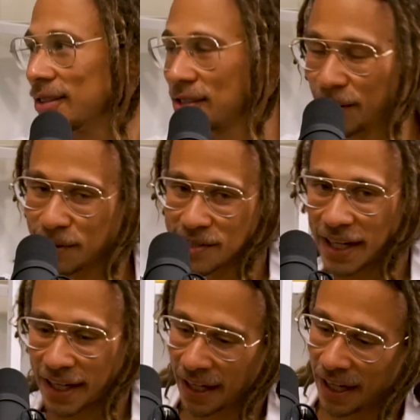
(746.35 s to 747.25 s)
So it was
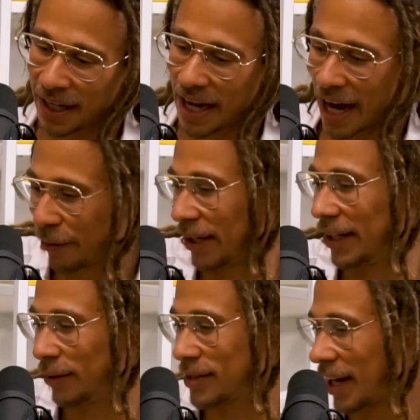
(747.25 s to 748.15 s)
like, I
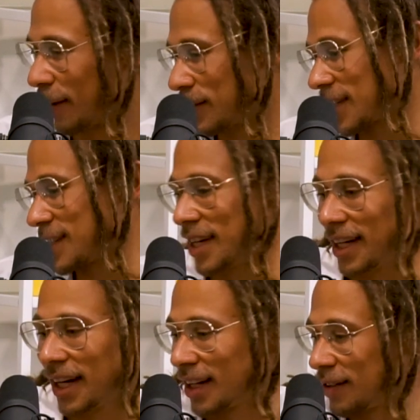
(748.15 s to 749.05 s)
was like
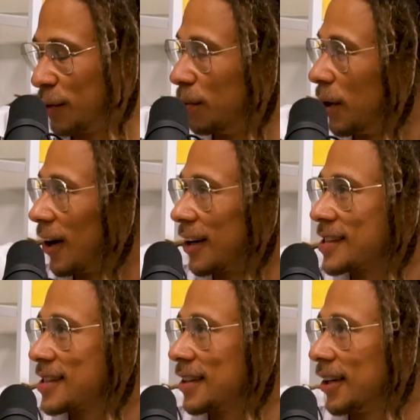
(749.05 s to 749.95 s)
sitting on 2
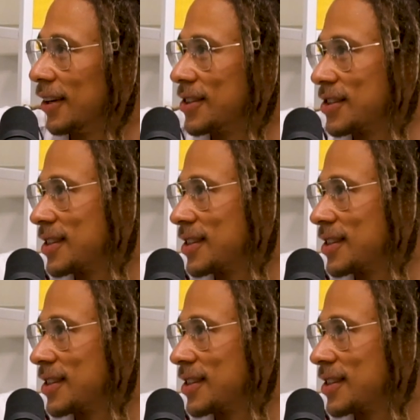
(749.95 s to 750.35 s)
parts, you know,